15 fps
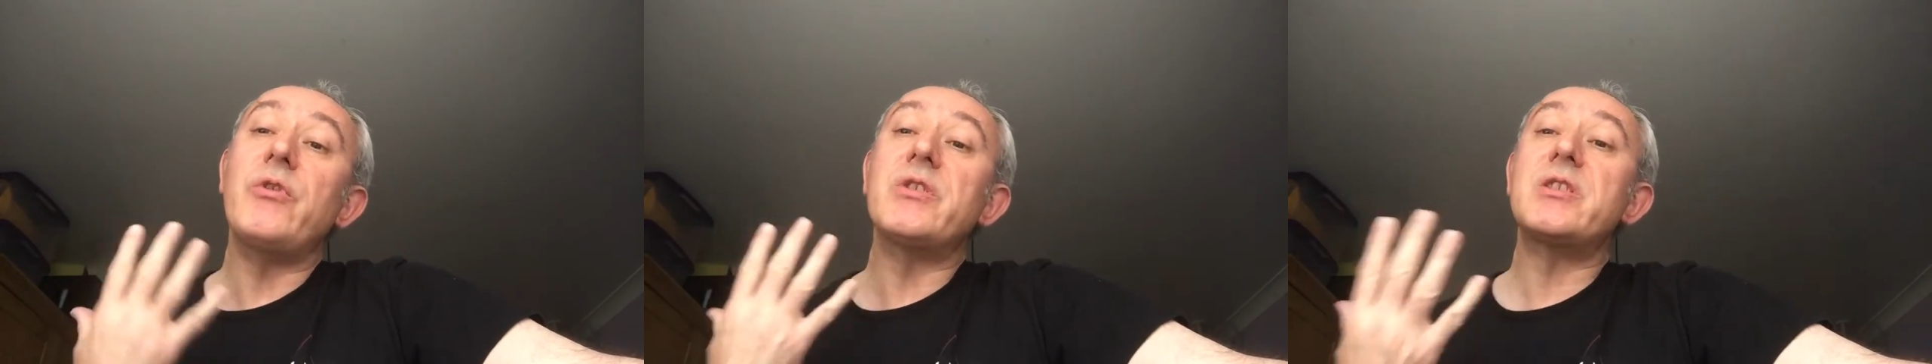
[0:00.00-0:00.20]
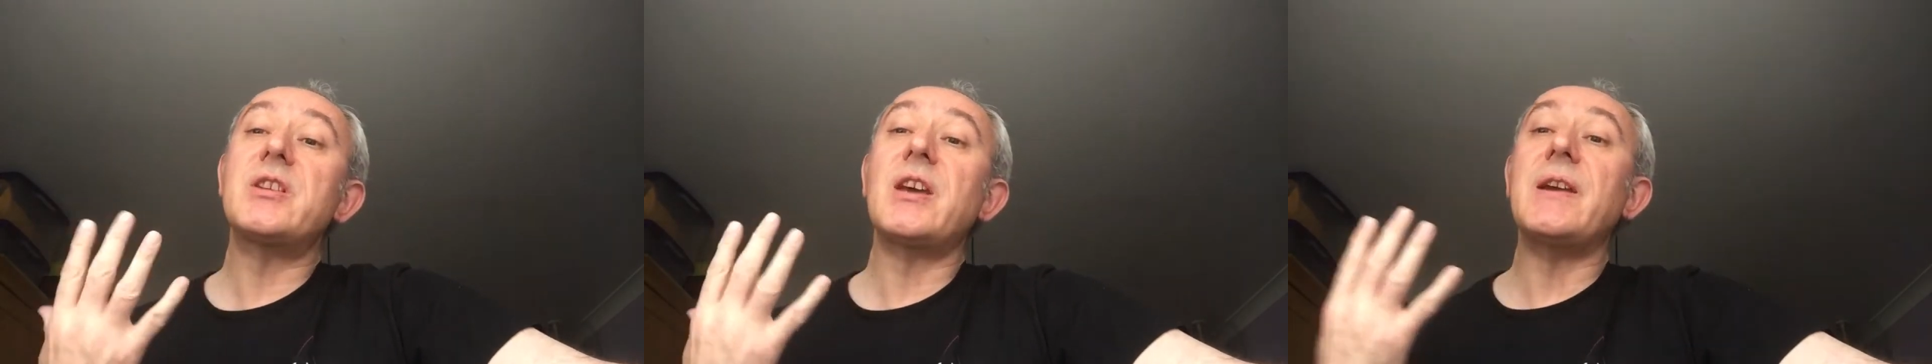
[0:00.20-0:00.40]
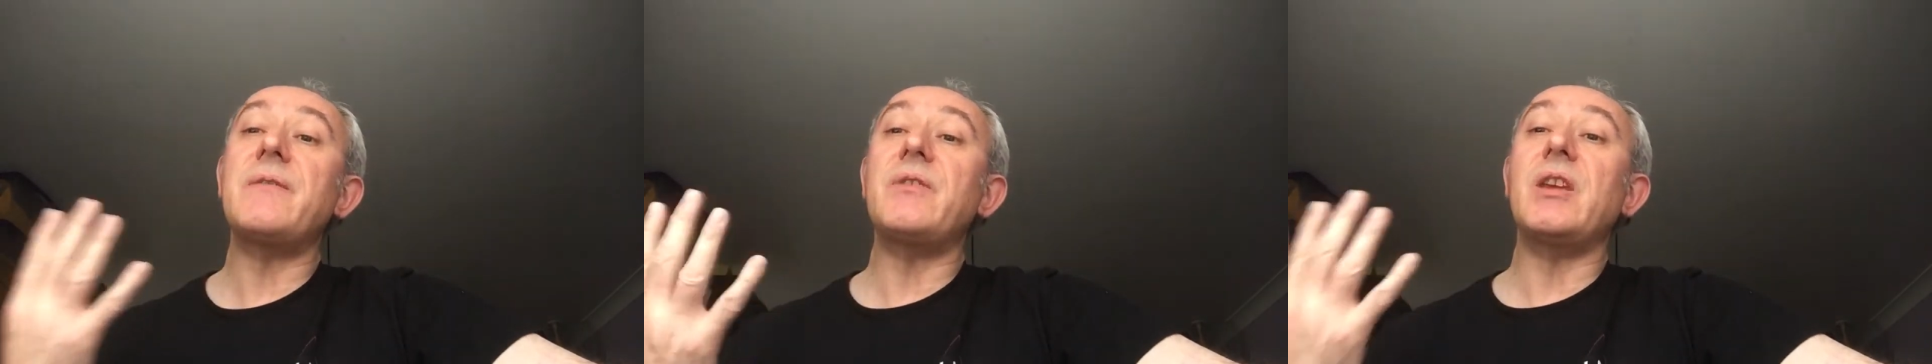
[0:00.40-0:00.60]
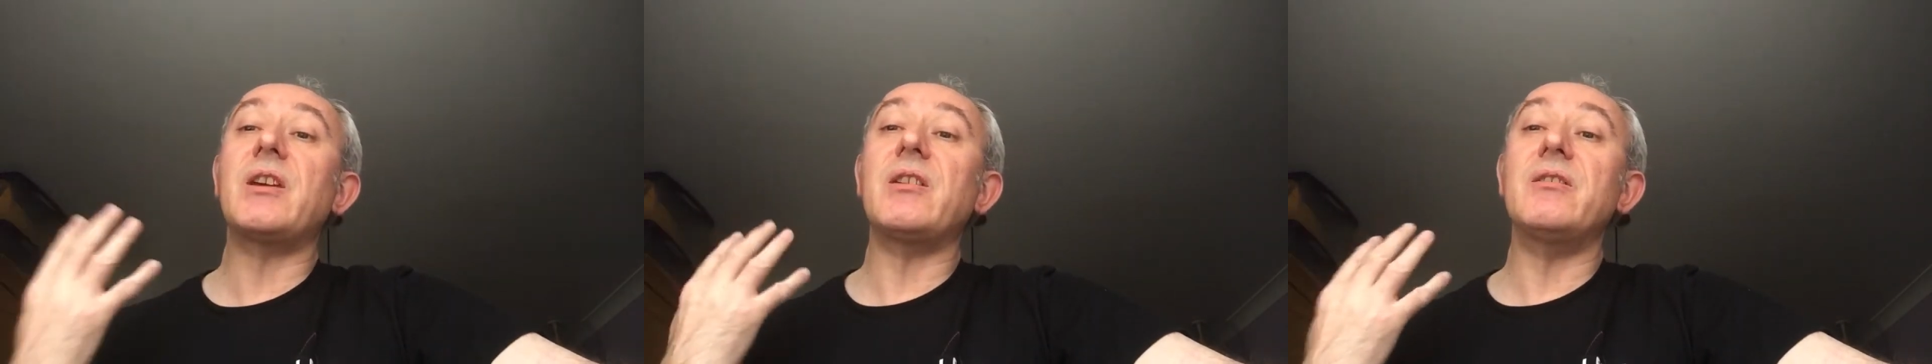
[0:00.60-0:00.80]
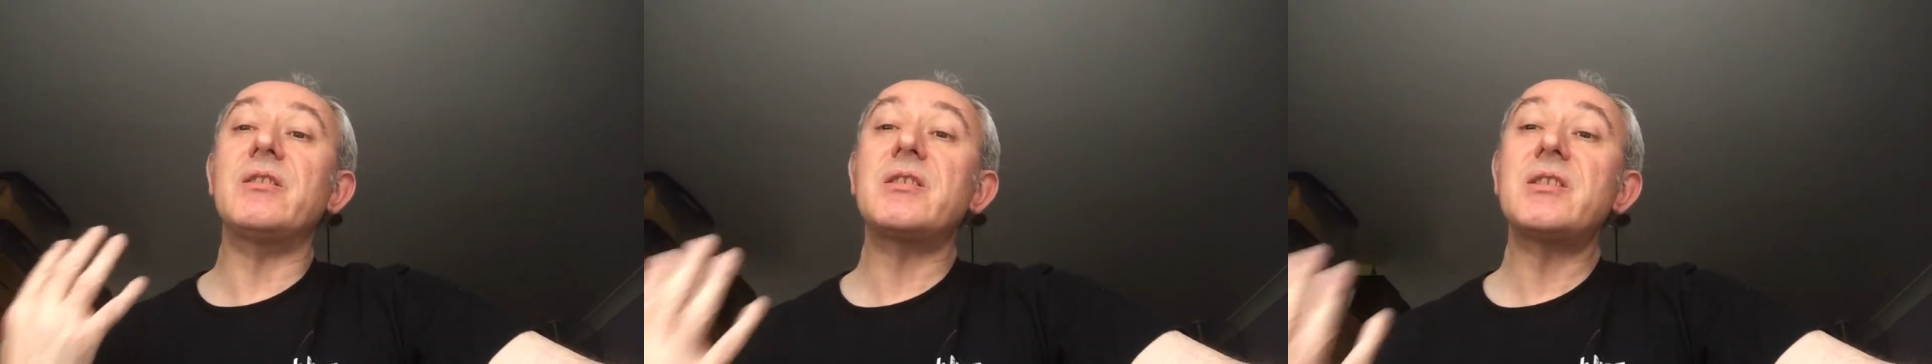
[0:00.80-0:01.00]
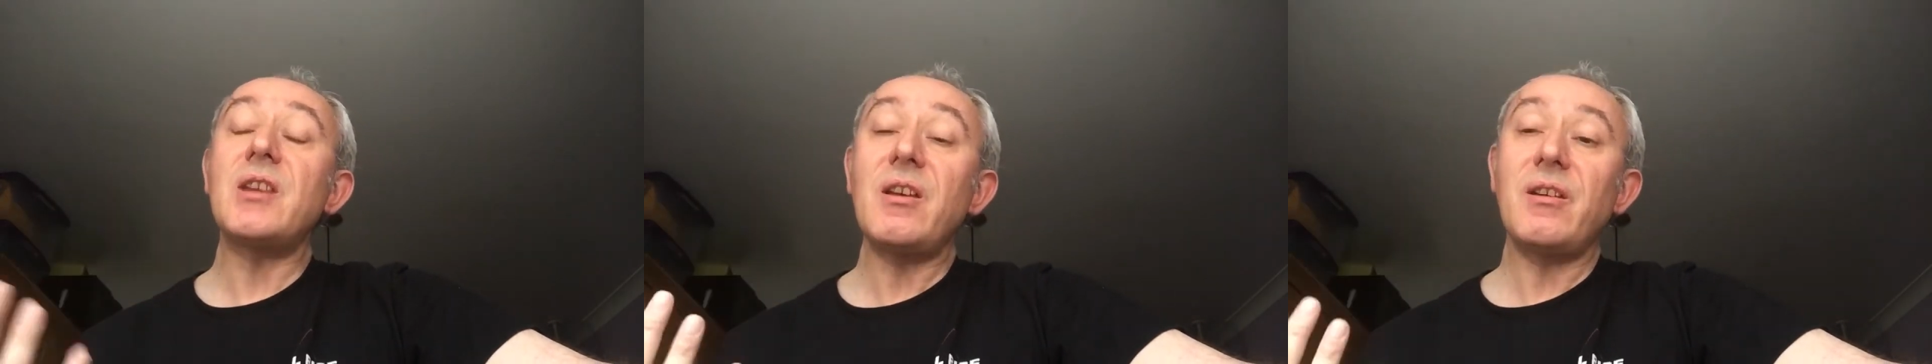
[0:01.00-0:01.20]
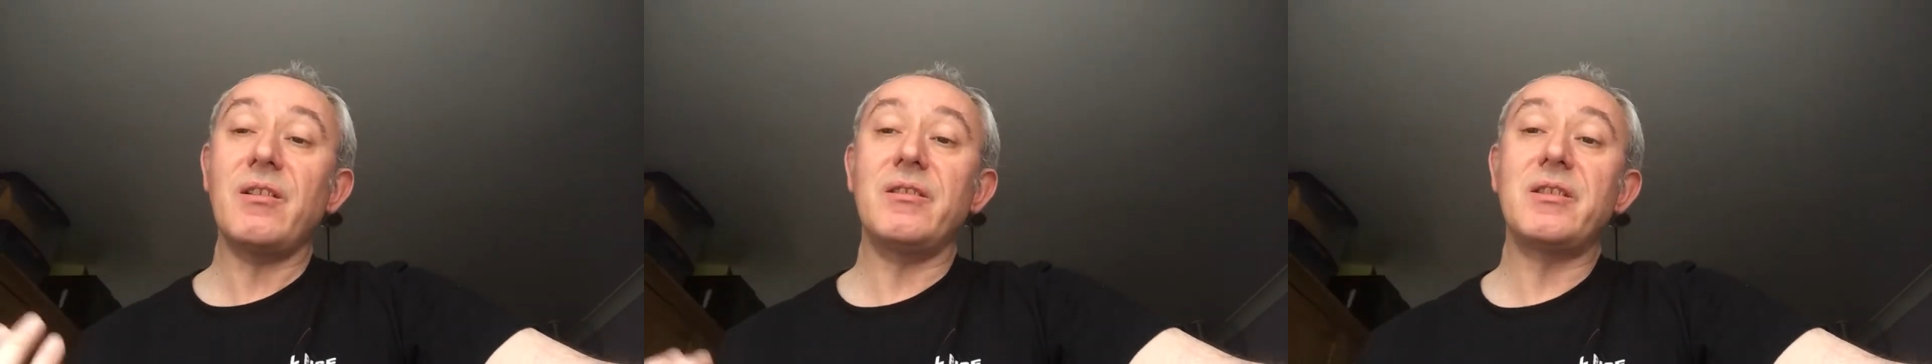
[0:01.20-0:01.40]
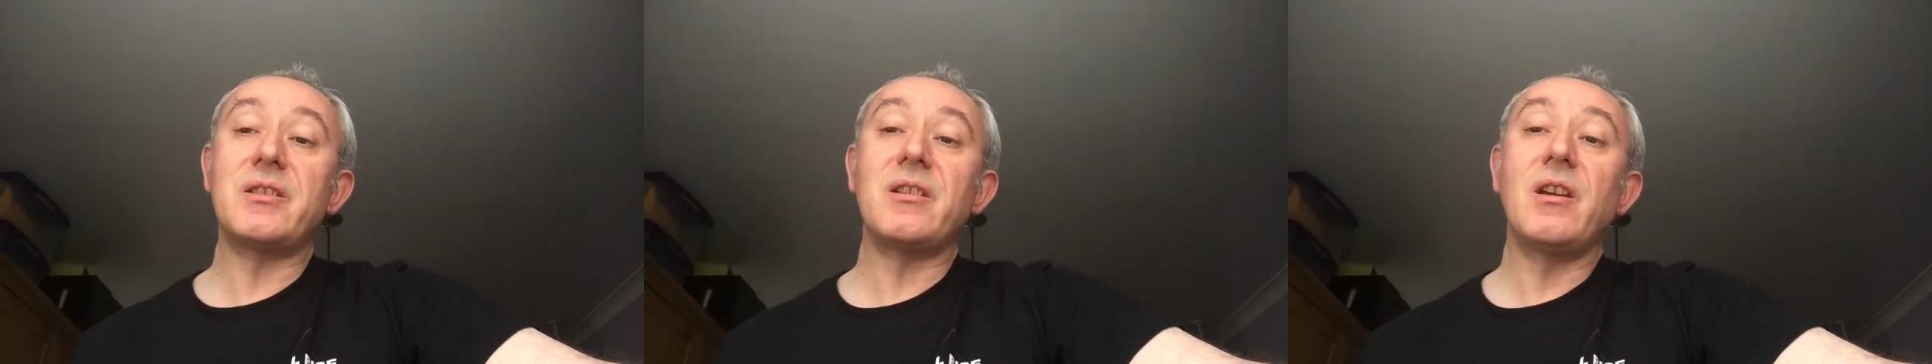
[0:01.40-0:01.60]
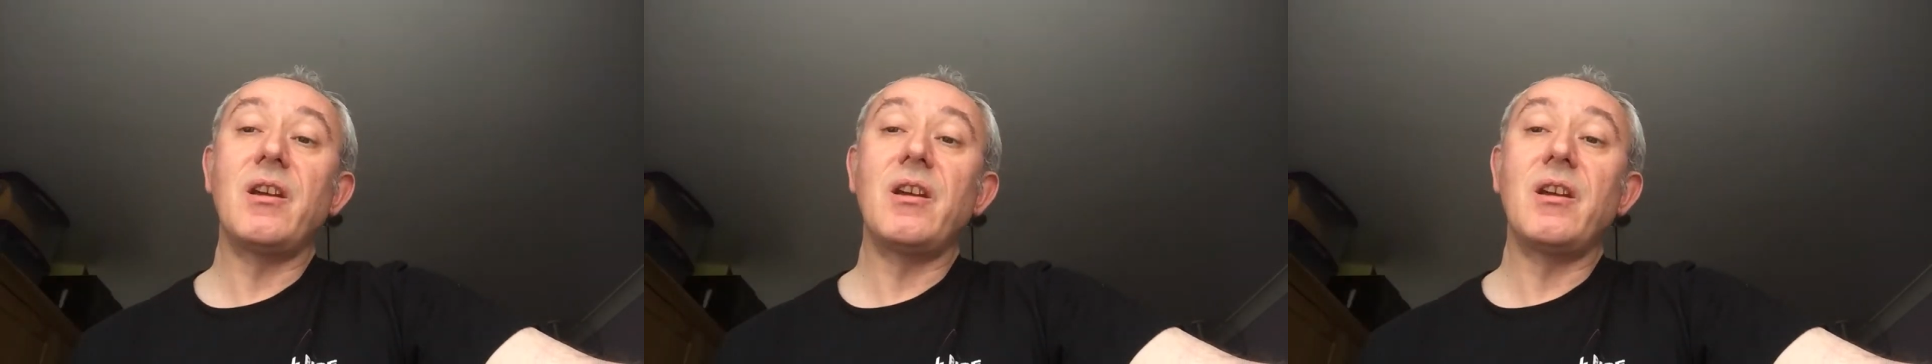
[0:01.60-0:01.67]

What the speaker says: safety concerns